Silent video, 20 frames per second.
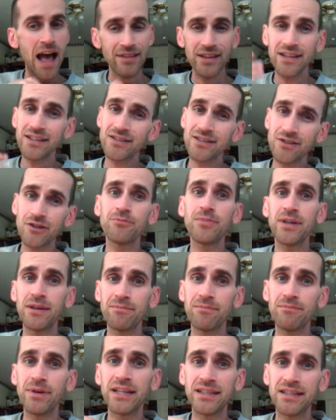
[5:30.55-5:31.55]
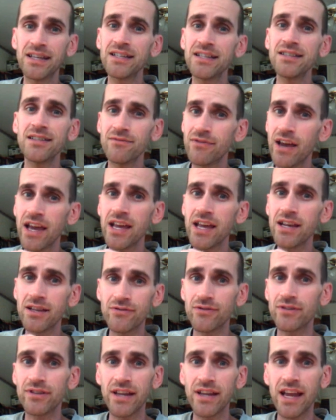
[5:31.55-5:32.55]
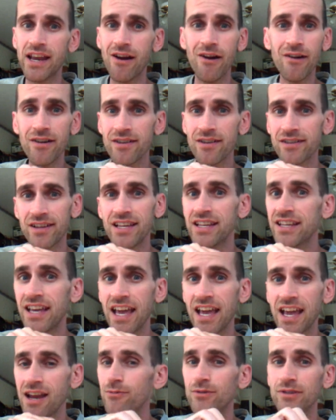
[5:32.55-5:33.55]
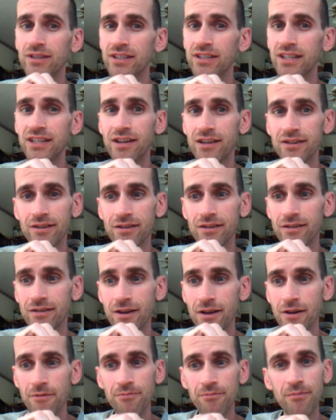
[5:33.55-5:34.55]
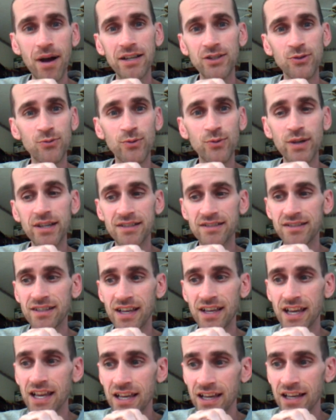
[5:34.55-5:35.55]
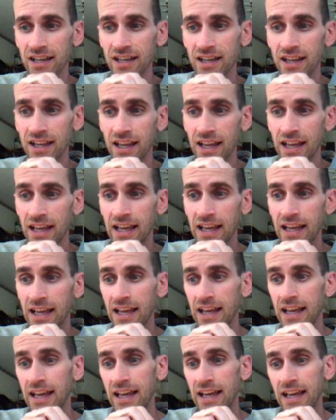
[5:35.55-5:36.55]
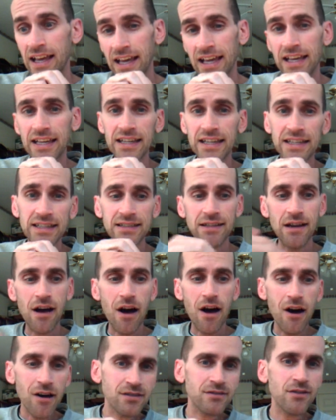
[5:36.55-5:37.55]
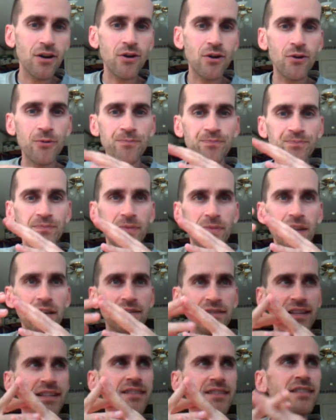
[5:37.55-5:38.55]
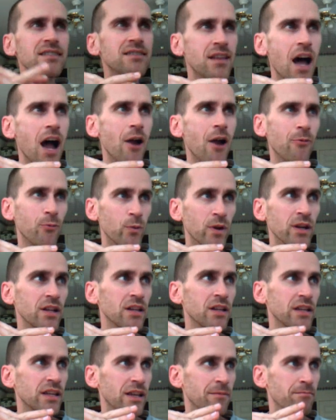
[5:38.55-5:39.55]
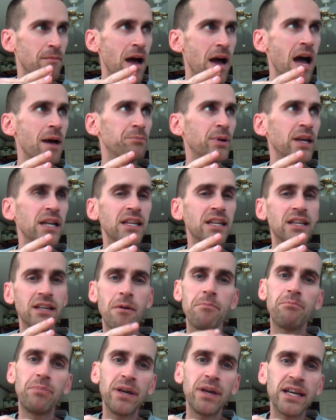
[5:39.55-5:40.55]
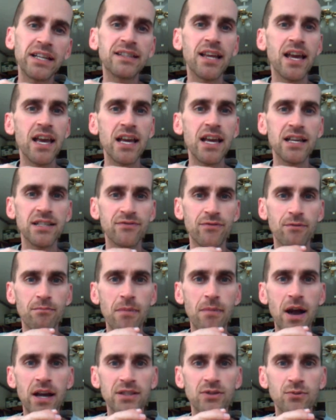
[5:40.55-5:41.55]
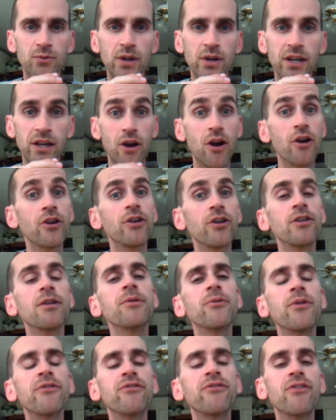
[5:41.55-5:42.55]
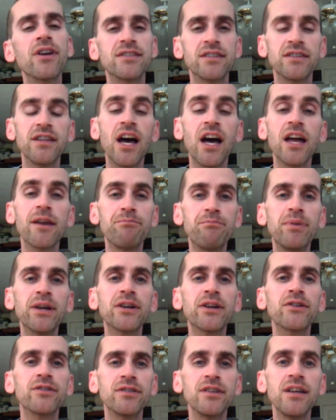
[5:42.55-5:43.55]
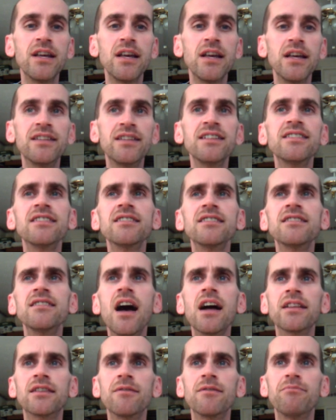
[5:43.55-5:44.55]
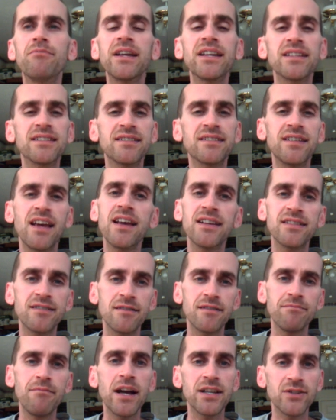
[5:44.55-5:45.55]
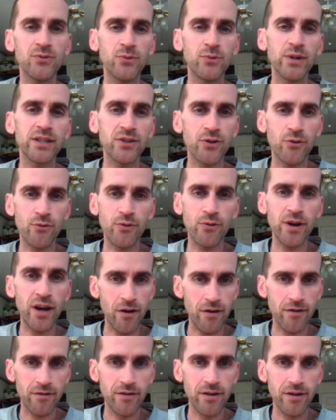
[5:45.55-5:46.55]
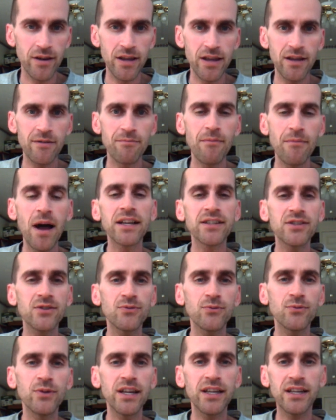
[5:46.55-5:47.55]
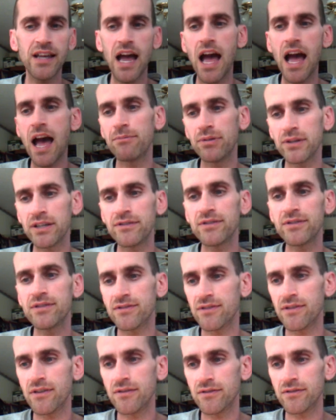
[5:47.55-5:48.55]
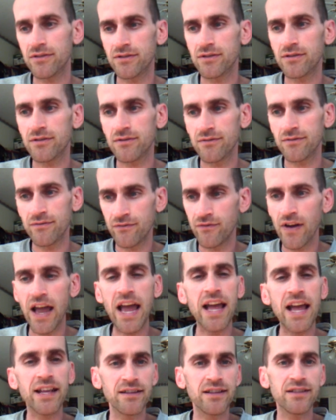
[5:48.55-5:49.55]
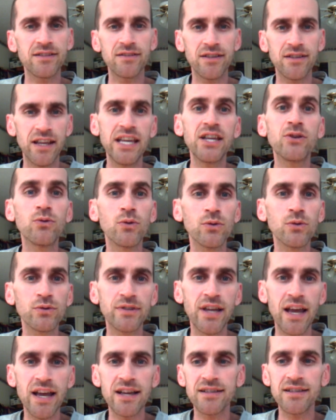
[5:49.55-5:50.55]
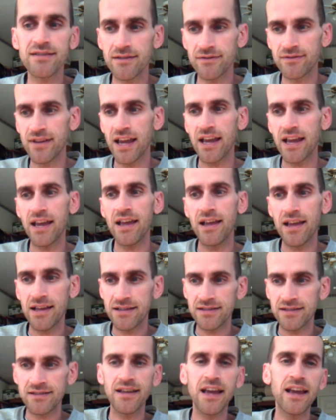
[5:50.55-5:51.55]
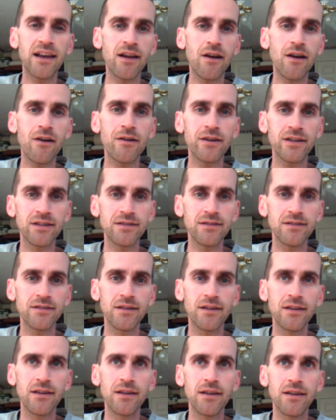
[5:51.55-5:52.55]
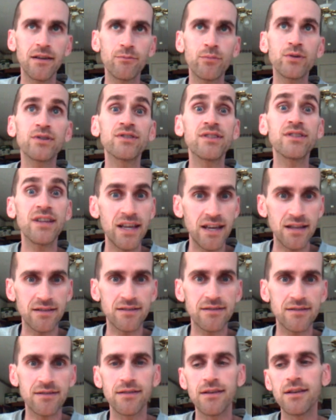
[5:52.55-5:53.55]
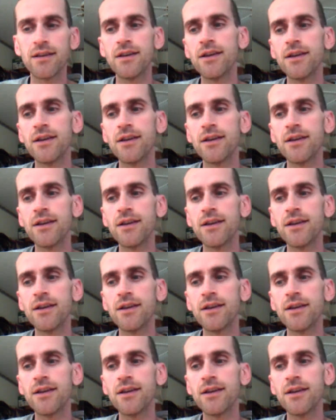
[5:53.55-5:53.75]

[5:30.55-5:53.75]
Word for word: I think it's going to be a big disadvantage for Dan Harding that he can't really get under Mike Swick's skin. And also, this is not really, in my opinion, a big test for Mike Swick. Or let me rephrase it: not a bigger. This is not the biggest test of Mike Swick's career. Mike Swick, I believe, is, had as equal test Dan, as Dan Harding presents.